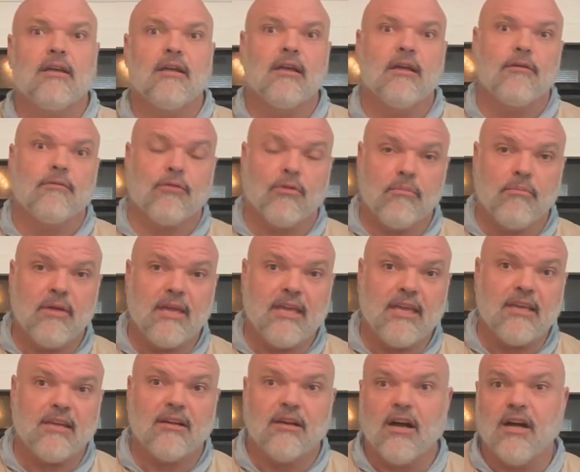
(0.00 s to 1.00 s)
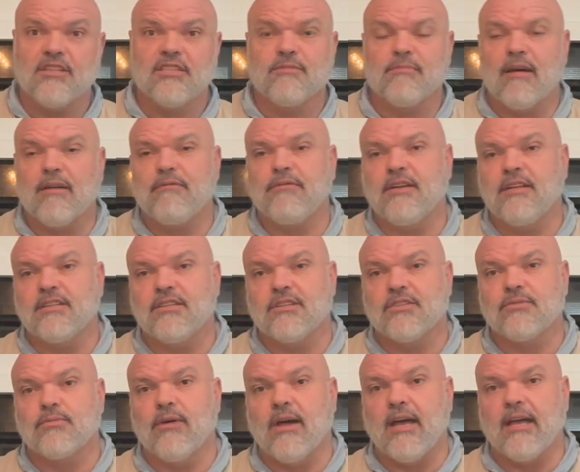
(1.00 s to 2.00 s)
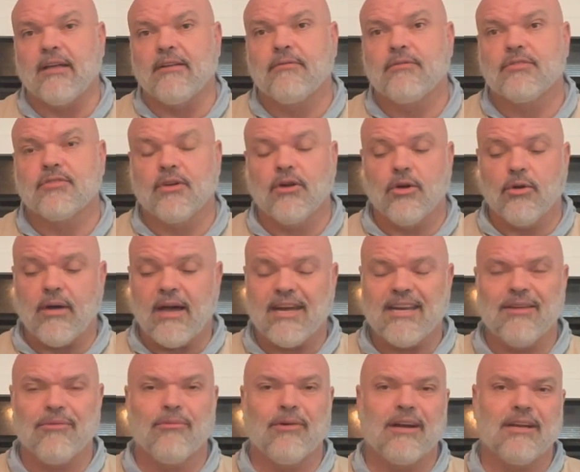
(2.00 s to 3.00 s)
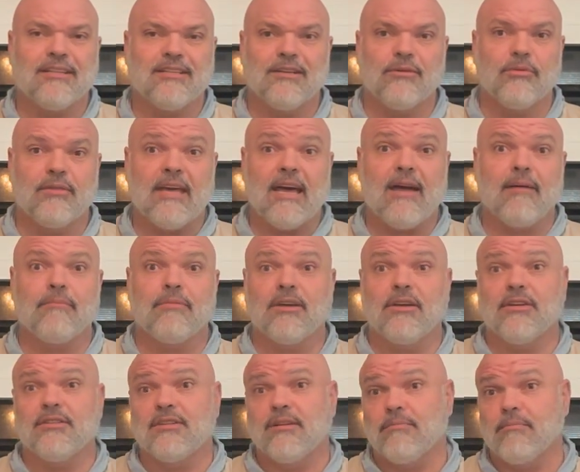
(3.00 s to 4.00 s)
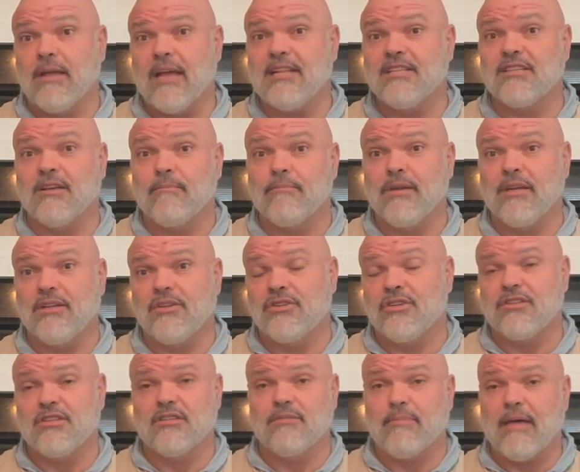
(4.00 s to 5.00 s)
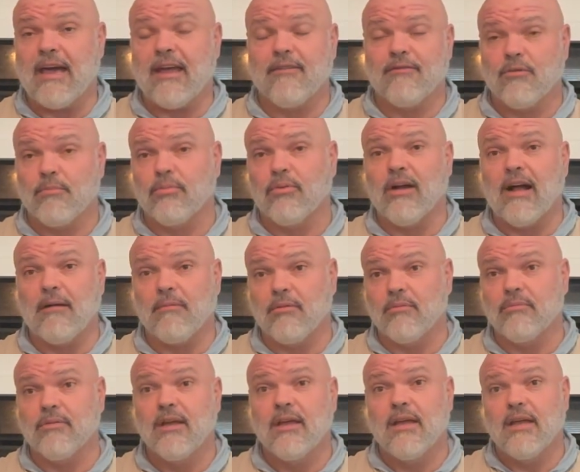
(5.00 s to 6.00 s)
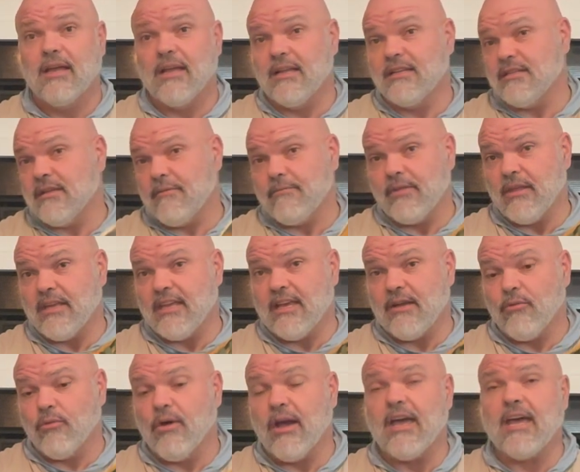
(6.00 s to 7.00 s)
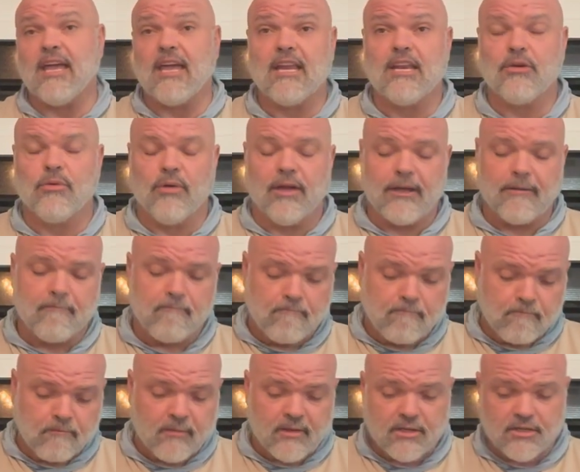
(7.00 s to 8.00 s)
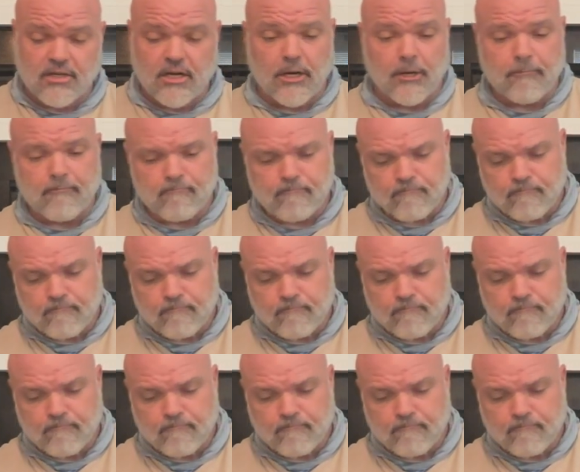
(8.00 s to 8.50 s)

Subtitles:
for me, causes my feet to sweat. So I didn't want to deal with that because it ends up being just as bad of a problem as if they get wet anyway. So